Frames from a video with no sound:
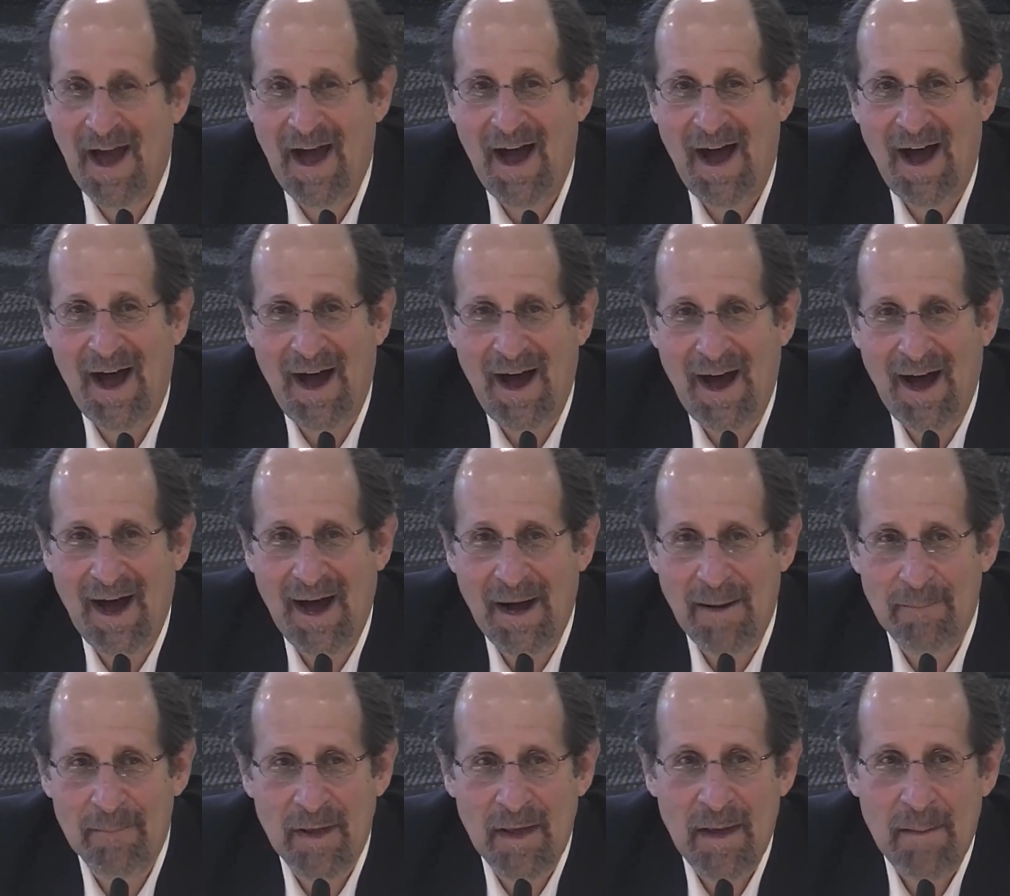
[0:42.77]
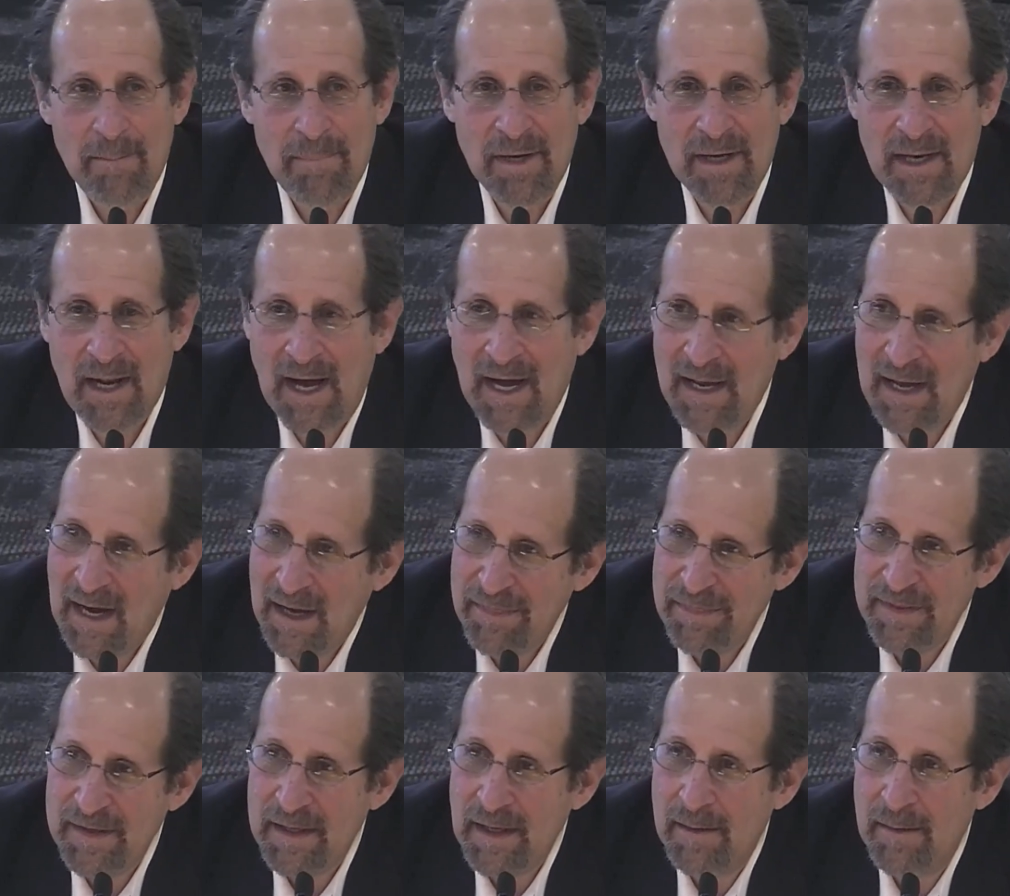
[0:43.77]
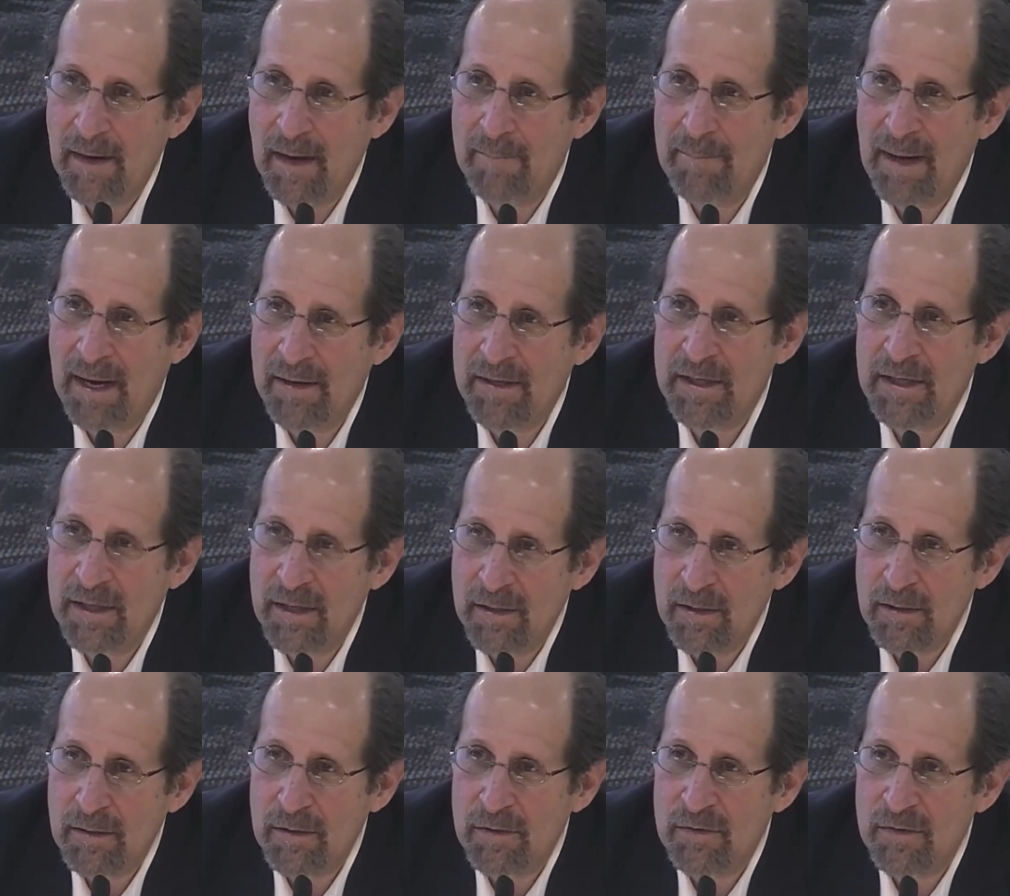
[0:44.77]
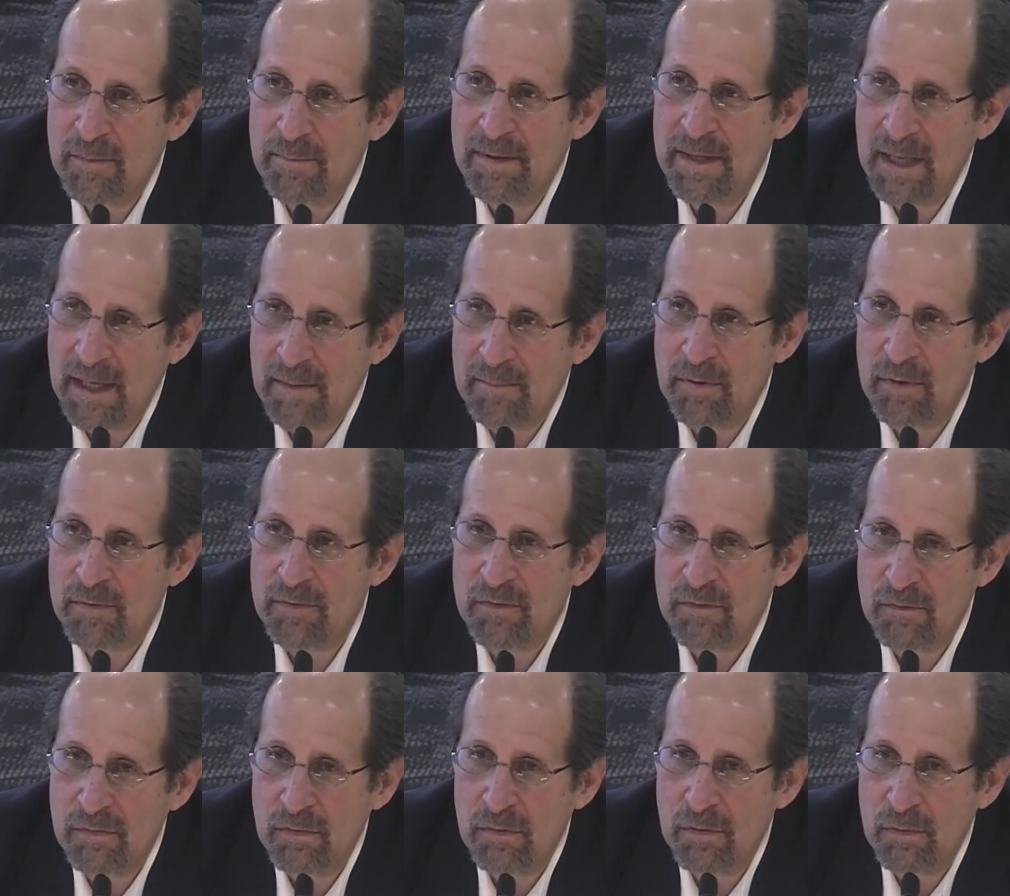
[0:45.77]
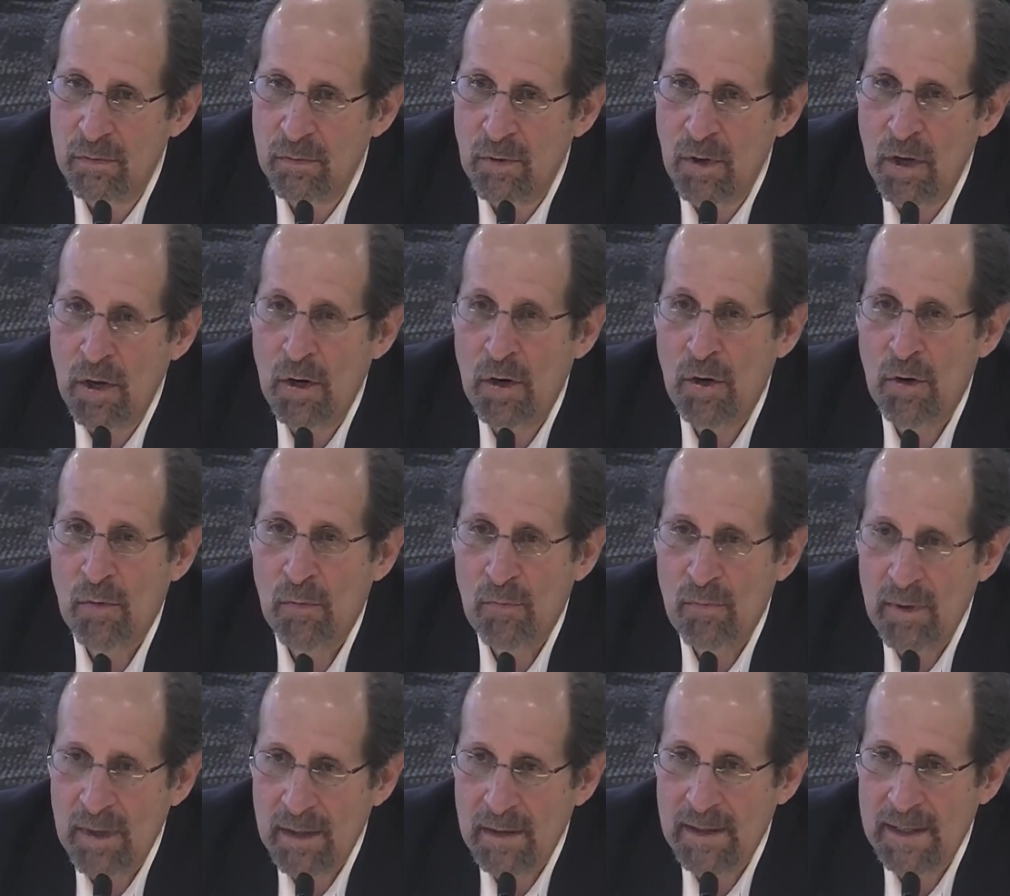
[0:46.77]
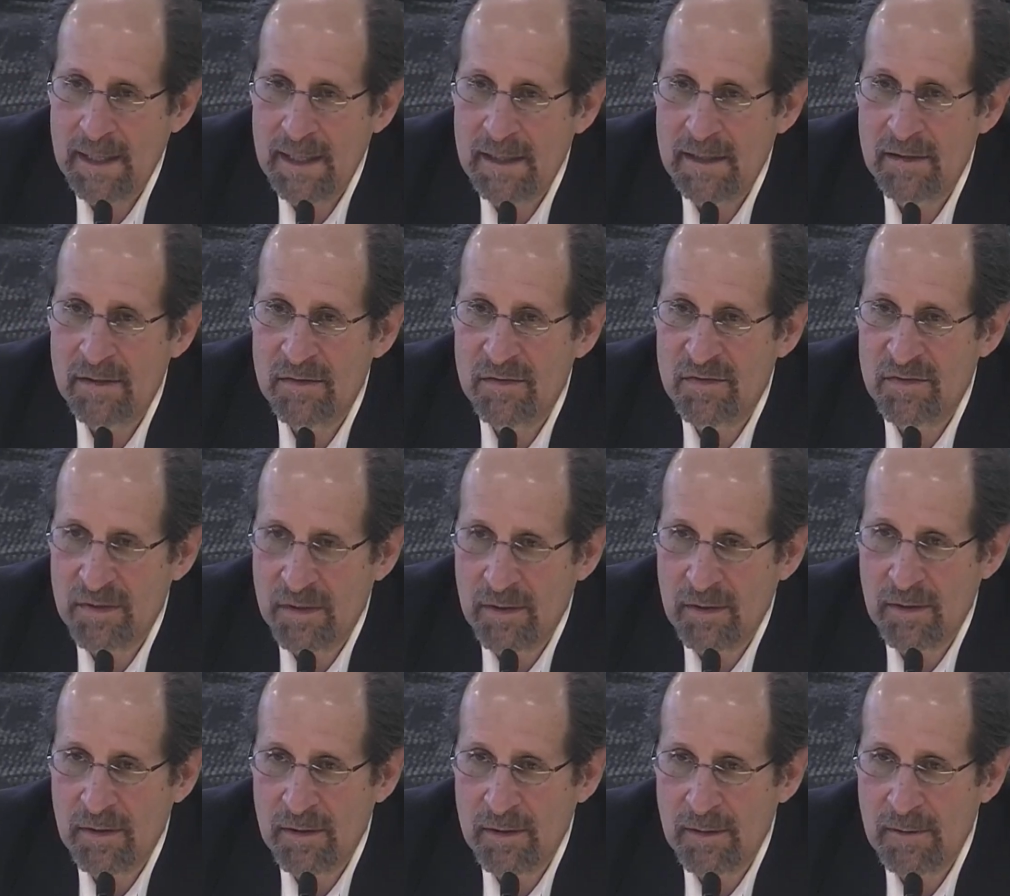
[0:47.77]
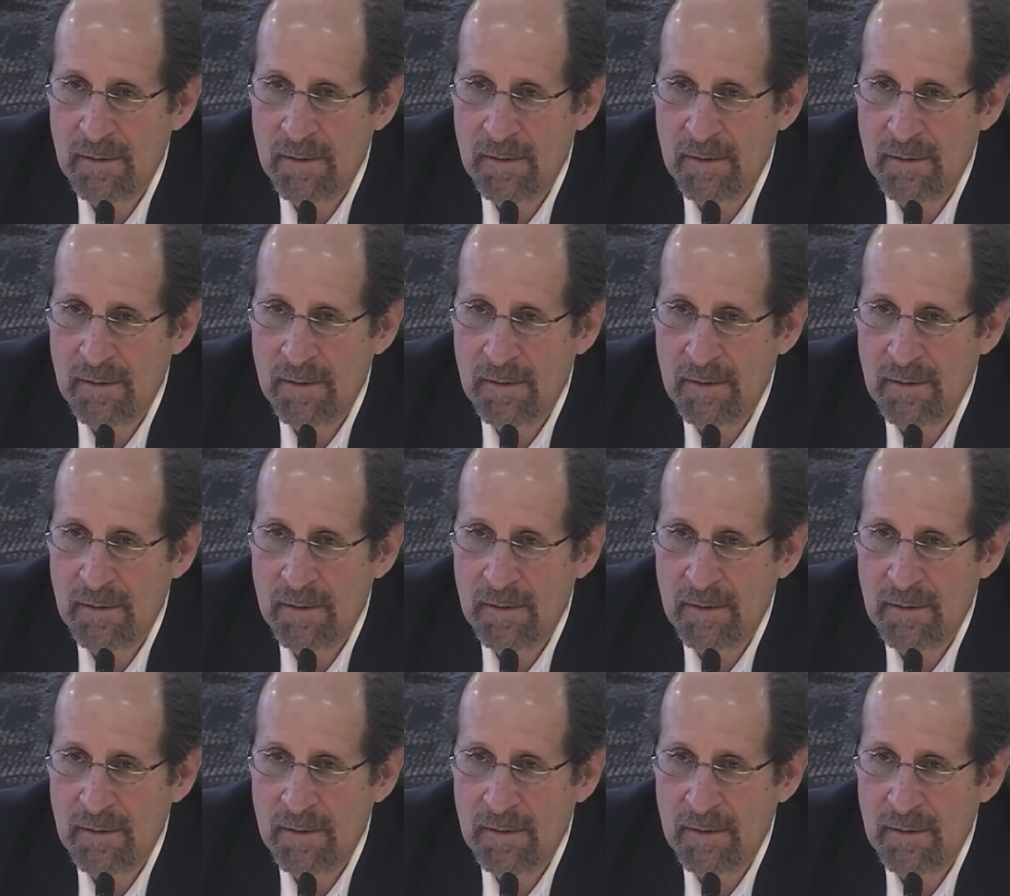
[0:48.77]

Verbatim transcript: But I think about a year to be able to really consider